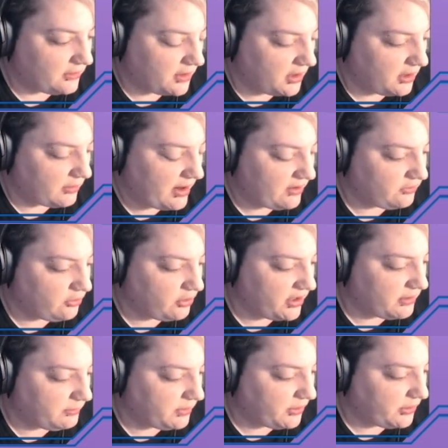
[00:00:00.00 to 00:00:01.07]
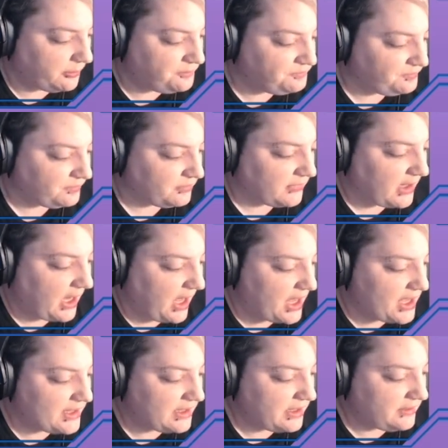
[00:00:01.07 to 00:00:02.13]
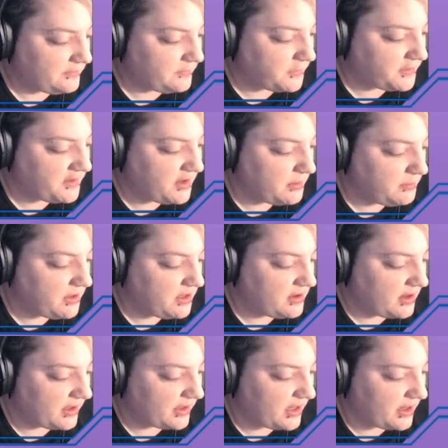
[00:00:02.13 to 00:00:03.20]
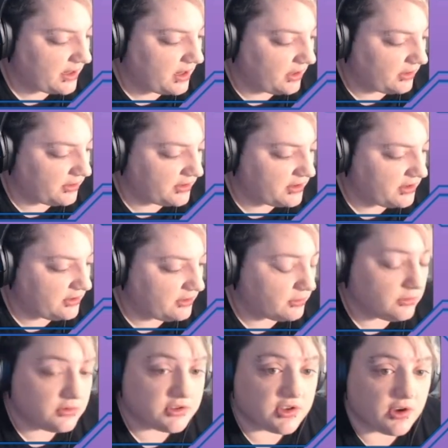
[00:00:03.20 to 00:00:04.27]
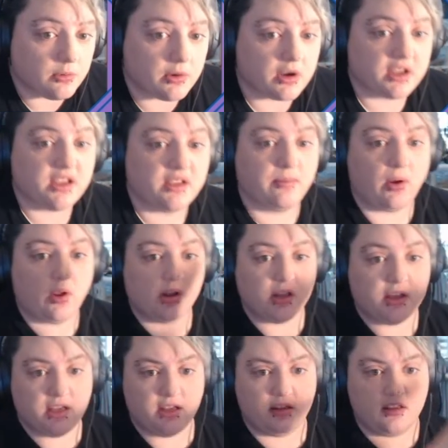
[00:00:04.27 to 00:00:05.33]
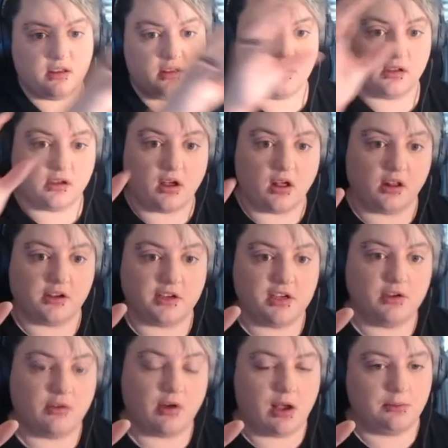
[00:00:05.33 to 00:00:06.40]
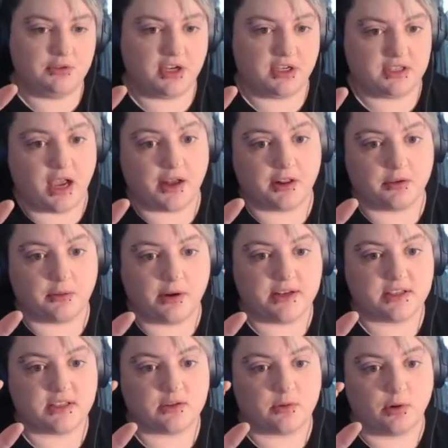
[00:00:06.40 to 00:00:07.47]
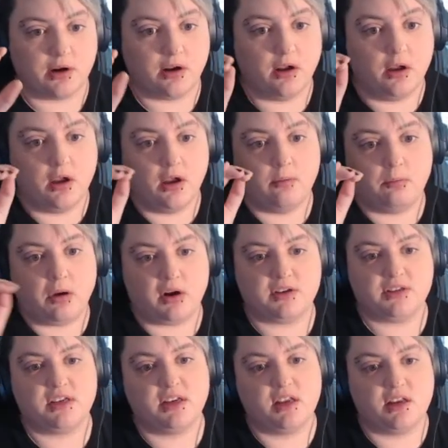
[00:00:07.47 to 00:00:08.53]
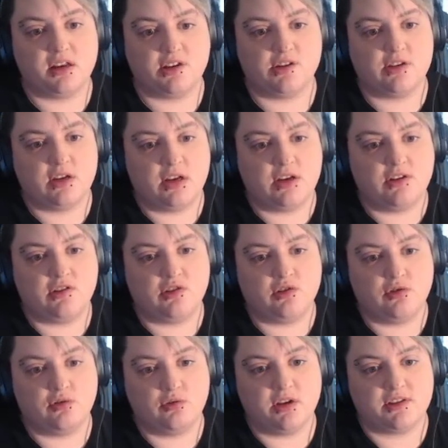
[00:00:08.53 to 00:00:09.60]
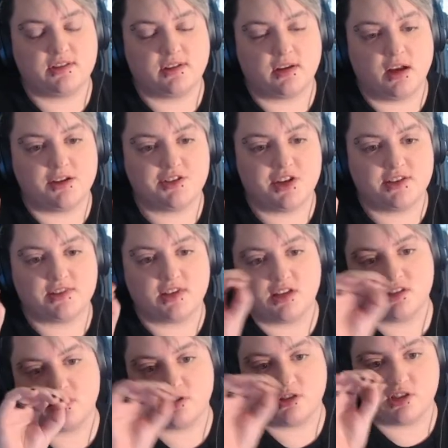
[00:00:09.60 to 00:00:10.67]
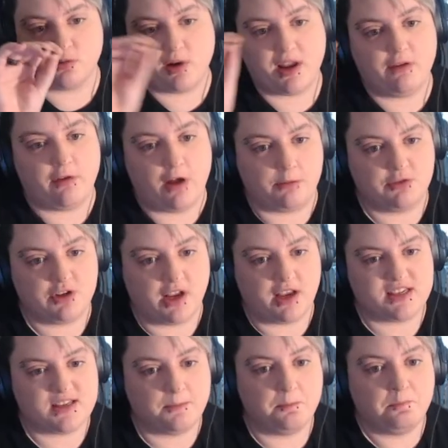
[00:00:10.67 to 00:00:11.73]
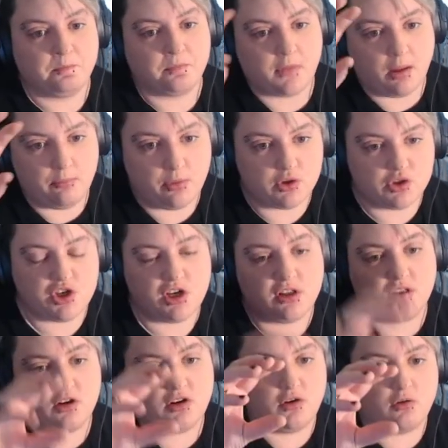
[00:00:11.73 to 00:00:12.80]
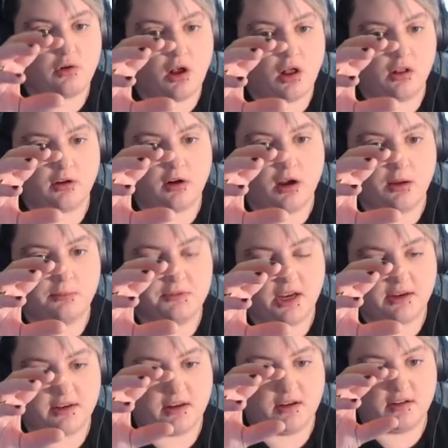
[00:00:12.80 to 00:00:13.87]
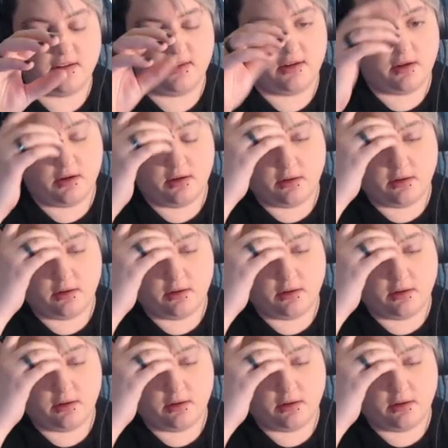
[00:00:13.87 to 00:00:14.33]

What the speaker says: red, green, and blue. And then for db.getColorQ, so we're pulling the color queue object out of the Redis store, parsing it into its JSON, so it's an array of objects, pushing the new color object into the